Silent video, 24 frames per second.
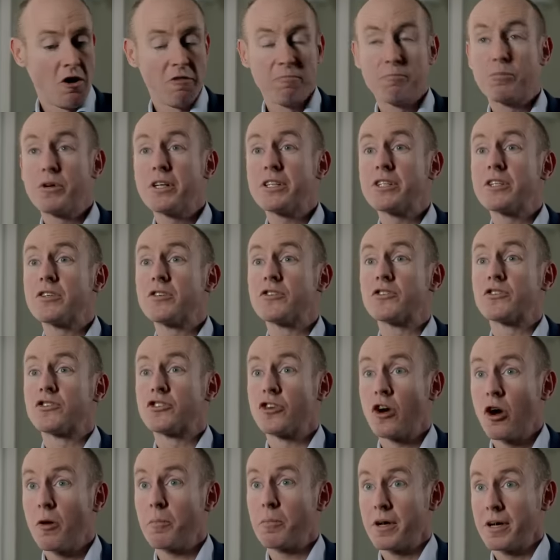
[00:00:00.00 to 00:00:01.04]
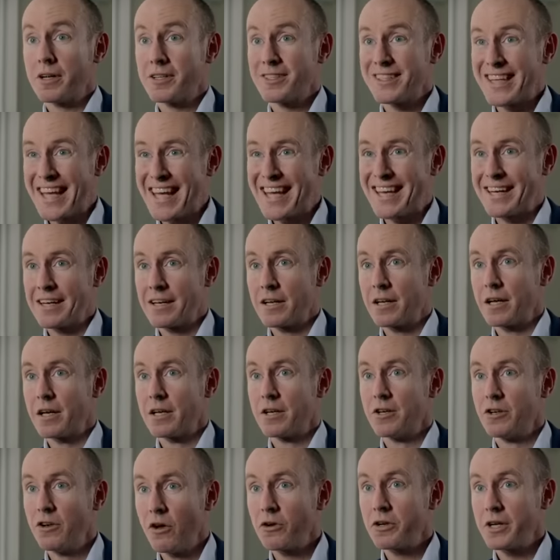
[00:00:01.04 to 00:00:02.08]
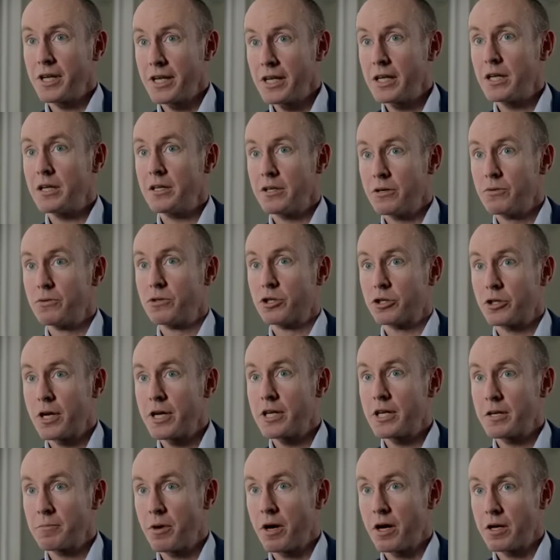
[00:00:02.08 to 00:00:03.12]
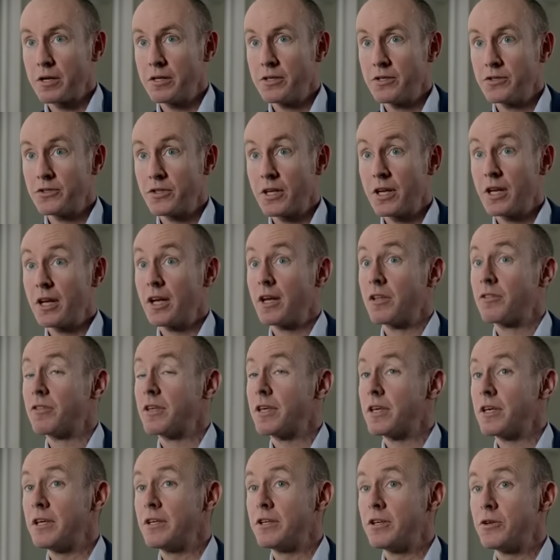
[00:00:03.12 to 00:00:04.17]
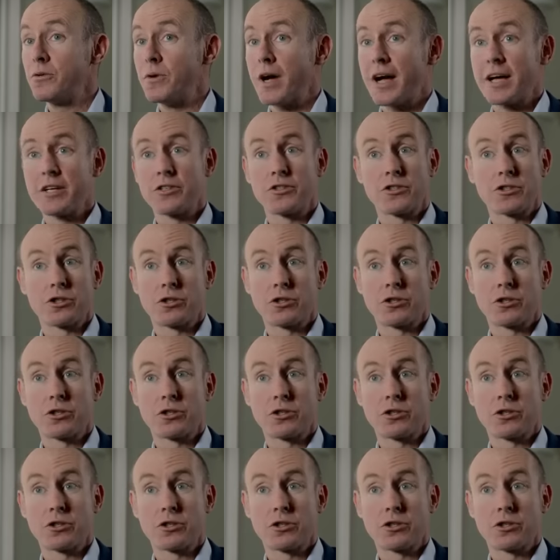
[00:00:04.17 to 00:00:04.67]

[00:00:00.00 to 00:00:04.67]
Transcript: Of Britain's top 10 non-EU trading partners, the EU has